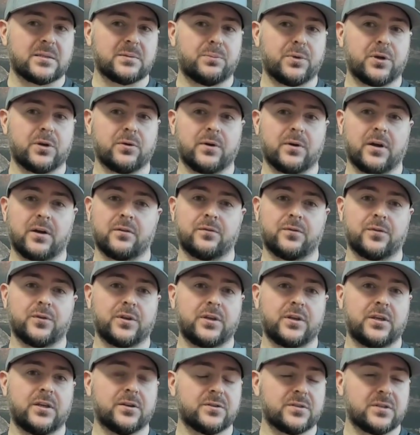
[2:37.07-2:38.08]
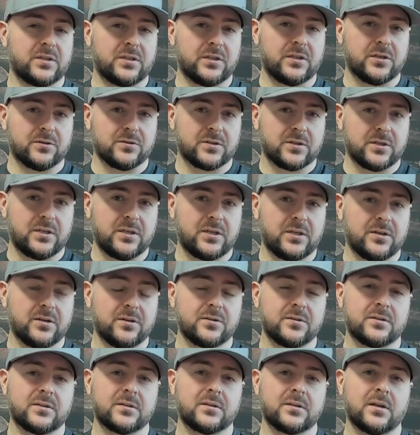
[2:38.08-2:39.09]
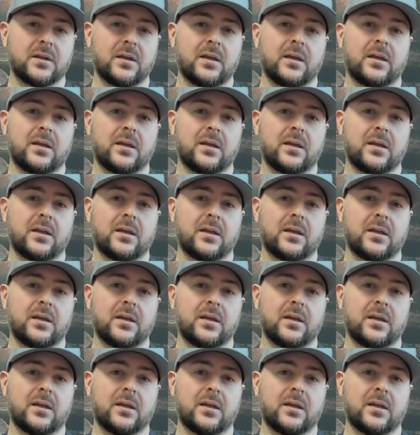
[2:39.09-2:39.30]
been around for years and years and years.